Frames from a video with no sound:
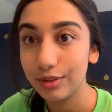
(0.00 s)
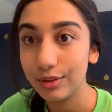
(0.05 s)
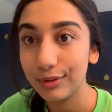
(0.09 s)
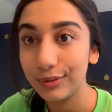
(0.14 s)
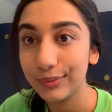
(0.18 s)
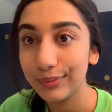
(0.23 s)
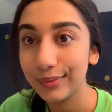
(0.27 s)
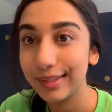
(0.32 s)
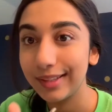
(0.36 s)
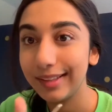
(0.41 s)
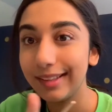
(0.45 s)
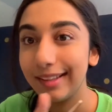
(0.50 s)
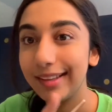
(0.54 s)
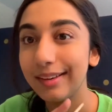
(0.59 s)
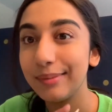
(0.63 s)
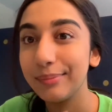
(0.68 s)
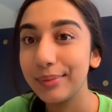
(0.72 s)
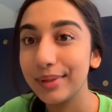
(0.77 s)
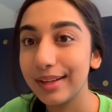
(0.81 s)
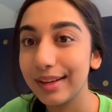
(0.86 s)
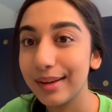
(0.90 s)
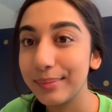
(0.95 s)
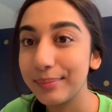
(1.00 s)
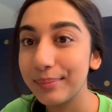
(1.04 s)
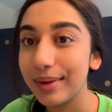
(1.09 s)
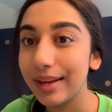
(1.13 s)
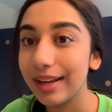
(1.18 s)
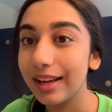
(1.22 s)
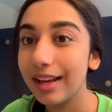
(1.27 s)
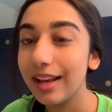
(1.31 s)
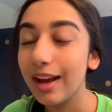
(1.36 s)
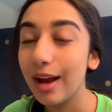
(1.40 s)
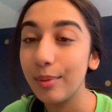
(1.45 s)
do, and then I'm gonna come back.
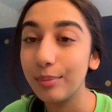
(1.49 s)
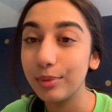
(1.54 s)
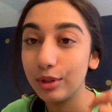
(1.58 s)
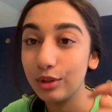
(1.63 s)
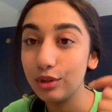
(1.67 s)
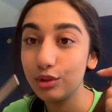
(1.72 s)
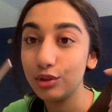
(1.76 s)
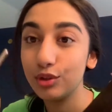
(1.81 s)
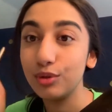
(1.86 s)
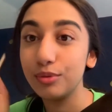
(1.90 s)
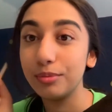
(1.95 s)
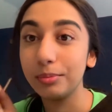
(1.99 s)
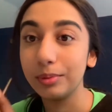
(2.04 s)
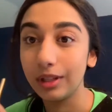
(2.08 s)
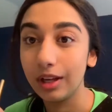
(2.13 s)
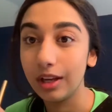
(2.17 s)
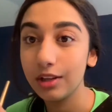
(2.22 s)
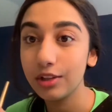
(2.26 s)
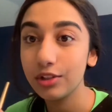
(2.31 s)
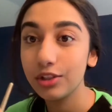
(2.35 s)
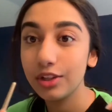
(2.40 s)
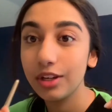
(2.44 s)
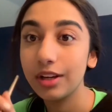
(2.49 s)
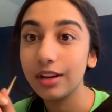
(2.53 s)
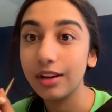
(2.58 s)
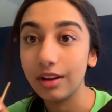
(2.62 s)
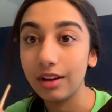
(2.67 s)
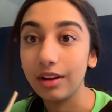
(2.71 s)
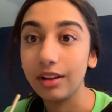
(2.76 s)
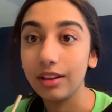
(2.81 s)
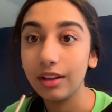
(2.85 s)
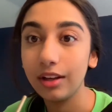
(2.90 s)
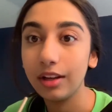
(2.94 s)
I'm gonna do blush and
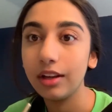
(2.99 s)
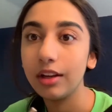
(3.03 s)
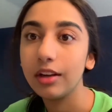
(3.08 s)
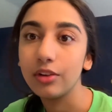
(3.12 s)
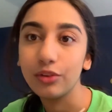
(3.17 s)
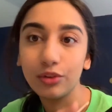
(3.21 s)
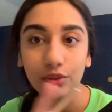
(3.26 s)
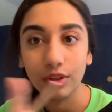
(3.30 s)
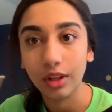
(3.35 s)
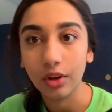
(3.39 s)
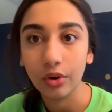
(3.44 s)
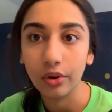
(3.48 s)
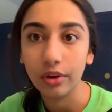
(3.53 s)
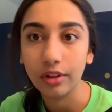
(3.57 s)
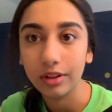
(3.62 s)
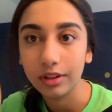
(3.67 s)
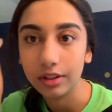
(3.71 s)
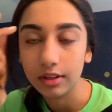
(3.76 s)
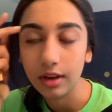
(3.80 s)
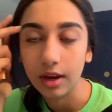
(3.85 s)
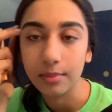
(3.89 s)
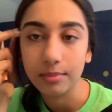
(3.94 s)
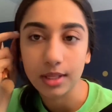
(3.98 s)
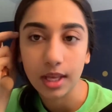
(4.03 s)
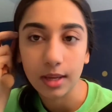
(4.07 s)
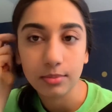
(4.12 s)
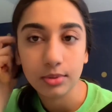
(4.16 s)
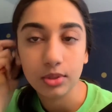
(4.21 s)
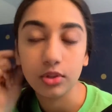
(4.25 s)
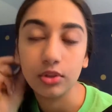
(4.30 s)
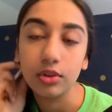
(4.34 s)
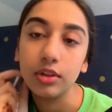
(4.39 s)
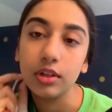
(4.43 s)
highlight, and I'll do that all in time
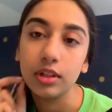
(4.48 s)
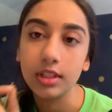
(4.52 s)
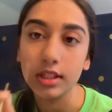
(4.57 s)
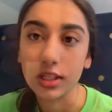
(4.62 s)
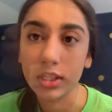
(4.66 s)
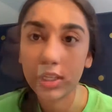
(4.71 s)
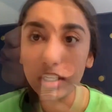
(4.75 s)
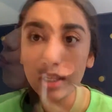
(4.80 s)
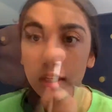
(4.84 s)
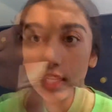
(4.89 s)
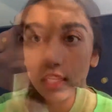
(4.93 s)
lapse so you can see.